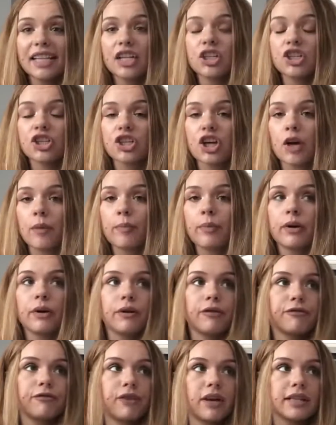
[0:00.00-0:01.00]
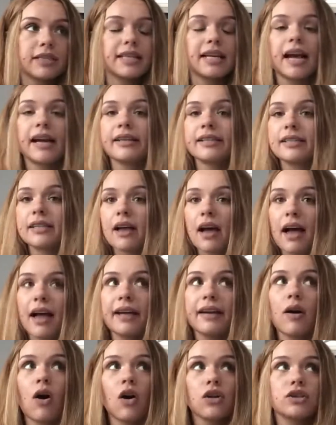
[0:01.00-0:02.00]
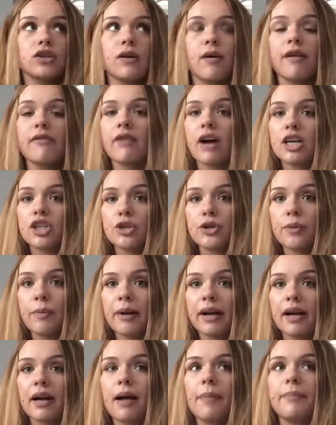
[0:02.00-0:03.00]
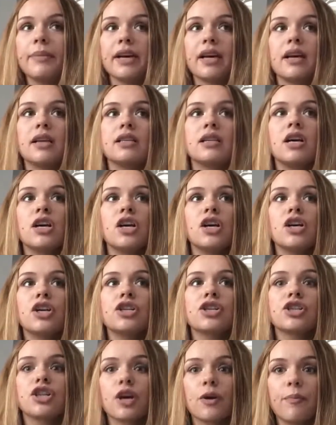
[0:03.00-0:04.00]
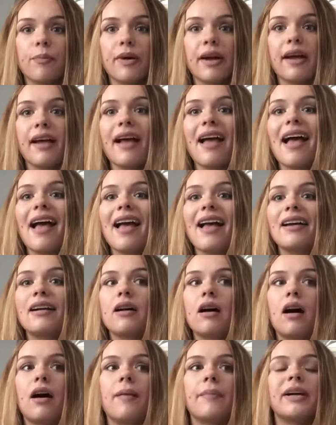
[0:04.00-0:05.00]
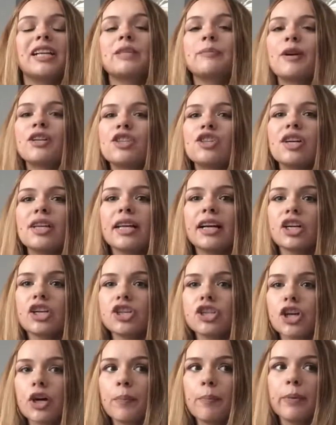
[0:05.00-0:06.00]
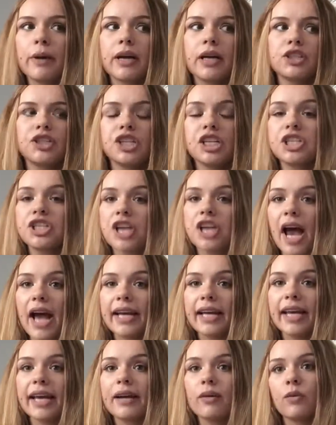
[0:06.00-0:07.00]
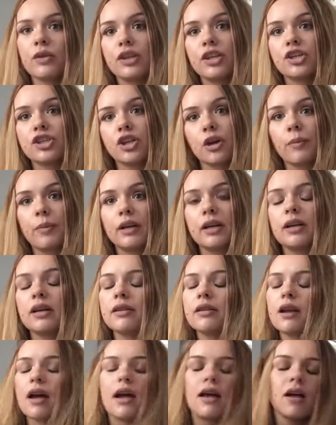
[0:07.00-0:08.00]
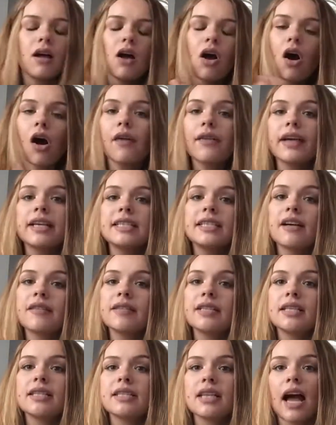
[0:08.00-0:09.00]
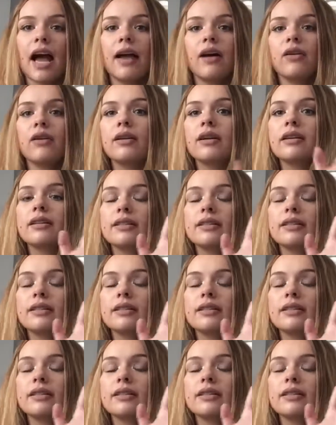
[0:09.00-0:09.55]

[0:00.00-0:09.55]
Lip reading: that's Sherpa or fuzzy, I also advise you to pick up, because Sherpa and especially like a Sherpa jean jacket with the Sherpa underneath, all that stuff's in style.